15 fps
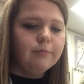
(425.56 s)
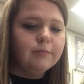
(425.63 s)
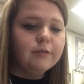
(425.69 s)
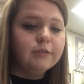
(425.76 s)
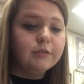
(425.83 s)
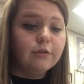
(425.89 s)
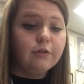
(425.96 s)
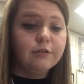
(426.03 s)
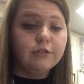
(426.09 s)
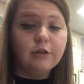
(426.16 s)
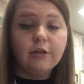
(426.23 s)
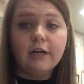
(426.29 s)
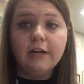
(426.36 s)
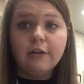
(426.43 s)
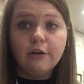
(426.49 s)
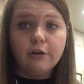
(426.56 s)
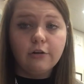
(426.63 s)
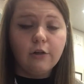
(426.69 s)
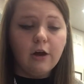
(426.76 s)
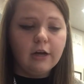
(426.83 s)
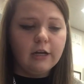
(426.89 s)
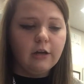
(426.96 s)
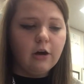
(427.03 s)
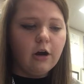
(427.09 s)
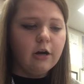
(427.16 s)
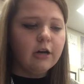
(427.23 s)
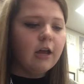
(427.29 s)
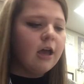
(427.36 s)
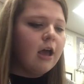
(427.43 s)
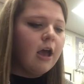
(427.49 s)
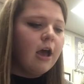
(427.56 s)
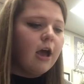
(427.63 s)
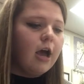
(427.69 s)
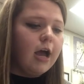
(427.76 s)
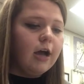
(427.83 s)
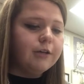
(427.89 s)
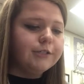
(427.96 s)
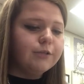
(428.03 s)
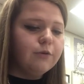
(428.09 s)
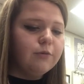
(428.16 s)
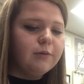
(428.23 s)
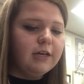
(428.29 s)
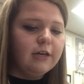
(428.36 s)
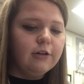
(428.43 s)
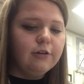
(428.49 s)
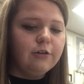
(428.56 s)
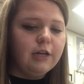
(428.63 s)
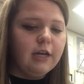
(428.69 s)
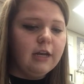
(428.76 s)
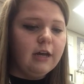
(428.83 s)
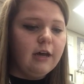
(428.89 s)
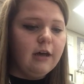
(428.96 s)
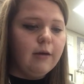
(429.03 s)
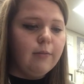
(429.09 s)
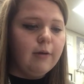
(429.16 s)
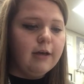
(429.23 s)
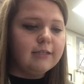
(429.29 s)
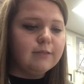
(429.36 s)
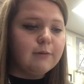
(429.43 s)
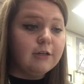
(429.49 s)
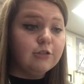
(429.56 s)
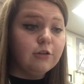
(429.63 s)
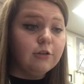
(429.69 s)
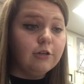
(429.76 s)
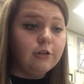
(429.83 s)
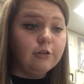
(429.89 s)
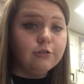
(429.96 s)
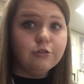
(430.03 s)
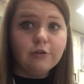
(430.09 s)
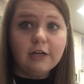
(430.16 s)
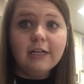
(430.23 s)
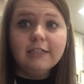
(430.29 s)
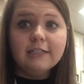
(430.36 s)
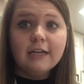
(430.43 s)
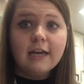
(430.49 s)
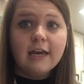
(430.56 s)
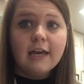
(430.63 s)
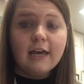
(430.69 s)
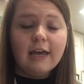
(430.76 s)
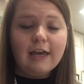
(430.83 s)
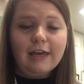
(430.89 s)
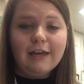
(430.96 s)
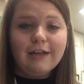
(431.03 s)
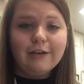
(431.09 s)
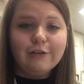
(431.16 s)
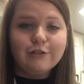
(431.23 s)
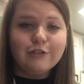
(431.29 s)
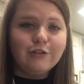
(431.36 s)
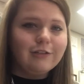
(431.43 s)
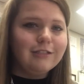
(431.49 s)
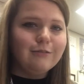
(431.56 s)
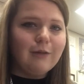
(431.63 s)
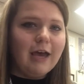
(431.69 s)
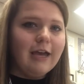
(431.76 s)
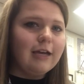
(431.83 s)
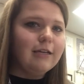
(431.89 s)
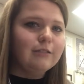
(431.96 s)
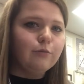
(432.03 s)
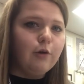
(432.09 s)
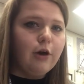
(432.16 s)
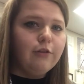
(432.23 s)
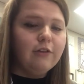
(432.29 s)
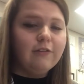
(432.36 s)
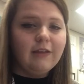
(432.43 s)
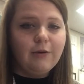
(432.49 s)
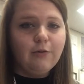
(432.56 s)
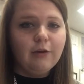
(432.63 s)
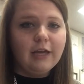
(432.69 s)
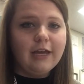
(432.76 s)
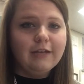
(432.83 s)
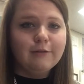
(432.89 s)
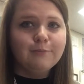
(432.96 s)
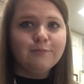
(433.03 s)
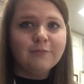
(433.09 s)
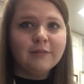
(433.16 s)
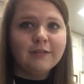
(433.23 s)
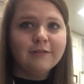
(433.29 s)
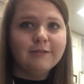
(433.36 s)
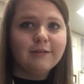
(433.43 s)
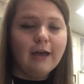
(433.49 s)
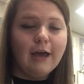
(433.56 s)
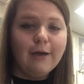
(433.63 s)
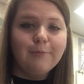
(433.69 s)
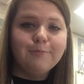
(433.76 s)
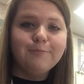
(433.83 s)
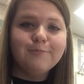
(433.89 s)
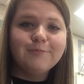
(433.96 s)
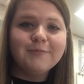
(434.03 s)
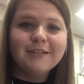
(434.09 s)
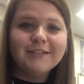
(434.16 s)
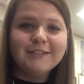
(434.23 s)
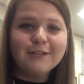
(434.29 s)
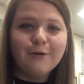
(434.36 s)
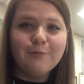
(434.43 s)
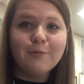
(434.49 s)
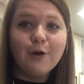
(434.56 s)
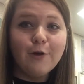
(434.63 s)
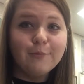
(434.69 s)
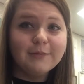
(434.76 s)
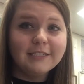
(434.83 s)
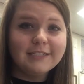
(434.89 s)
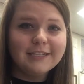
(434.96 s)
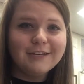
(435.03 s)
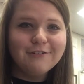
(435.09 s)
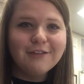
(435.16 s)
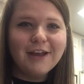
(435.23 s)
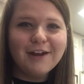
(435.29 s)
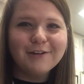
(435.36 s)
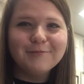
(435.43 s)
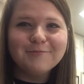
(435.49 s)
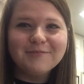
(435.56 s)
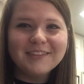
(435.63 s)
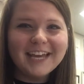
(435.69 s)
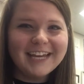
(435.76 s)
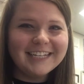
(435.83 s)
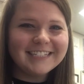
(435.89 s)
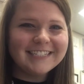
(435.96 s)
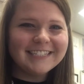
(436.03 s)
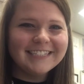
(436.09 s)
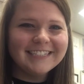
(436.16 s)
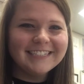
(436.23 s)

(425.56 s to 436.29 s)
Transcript: So those are in your login card. I also will be including a special little treat in your student's bag as well that they will get. So hope to see you there. Thanks.